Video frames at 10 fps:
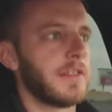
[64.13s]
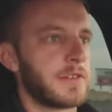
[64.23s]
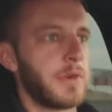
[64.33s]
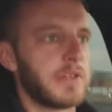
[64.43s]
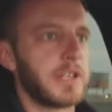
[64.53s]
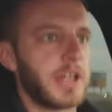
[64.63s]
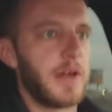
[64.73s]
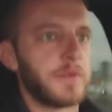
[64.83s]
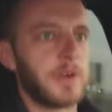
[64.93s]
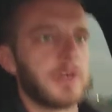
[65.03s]
it's going to
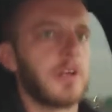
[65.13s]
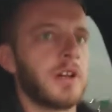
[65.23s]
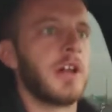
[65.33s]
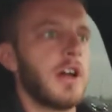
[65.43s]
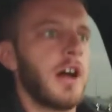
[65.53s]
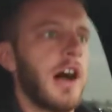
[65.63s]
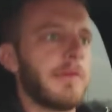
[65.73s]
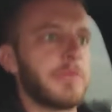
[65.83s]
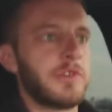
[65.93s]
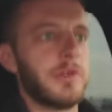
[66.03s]
cover
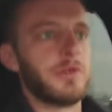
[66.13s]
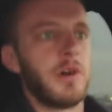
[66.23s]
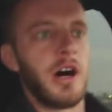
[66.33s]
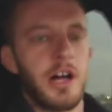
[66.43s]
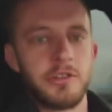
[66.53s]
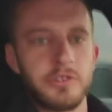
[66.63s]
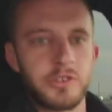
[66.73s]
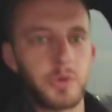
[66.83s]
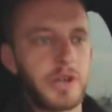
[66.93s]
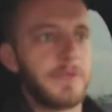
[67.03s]
up to
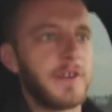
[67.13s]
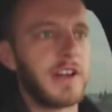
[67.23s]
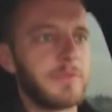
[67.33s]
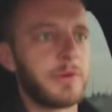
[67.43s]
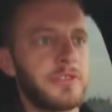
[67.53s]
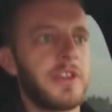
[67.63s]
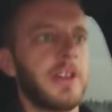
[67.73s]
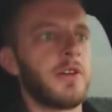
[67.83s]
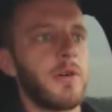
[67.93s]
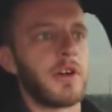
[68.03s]

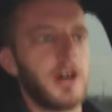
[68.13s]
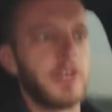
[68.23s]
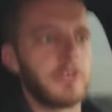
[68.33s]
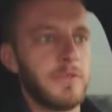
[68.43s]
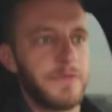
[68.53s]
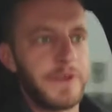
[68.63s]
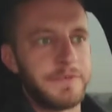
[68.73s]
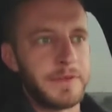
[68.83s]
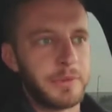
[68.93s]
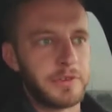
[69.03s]
125% or
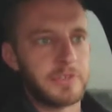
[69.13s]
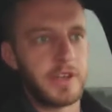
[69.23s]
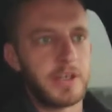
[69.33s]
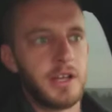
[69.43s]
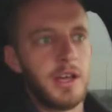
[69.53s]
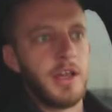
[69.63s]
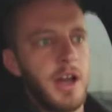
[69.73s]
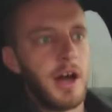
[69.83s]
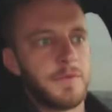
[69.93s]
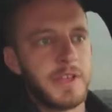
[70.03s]

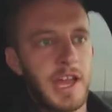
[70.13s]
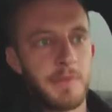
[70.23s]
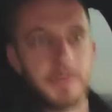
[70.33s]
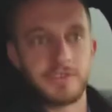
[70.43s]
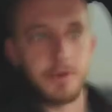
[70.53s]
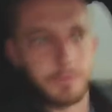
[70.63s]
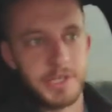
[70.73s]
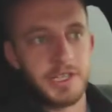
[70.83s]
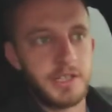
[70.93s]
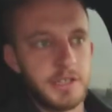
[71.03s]
150% of the
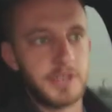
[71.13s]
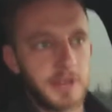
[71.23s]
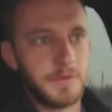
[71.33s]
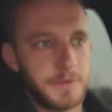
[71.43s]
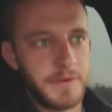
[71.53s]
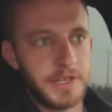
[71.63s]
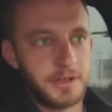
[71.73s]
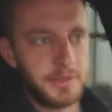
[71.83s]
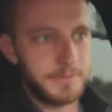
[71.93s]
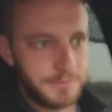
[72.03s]
MSRP of the
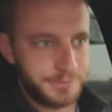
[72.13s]
vehicle.